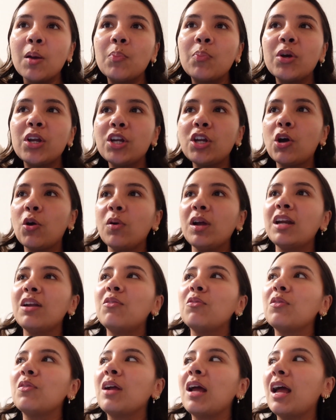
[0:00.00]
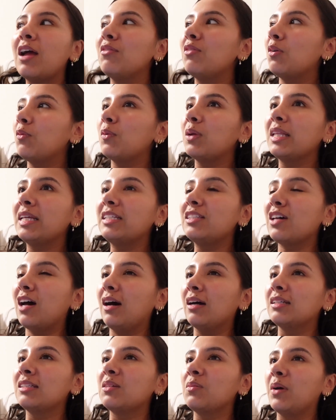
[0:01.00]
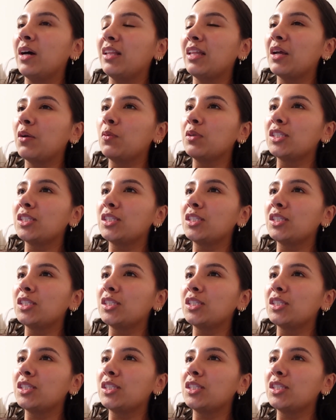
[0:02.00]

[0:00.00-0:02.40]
but no one ever really talks about like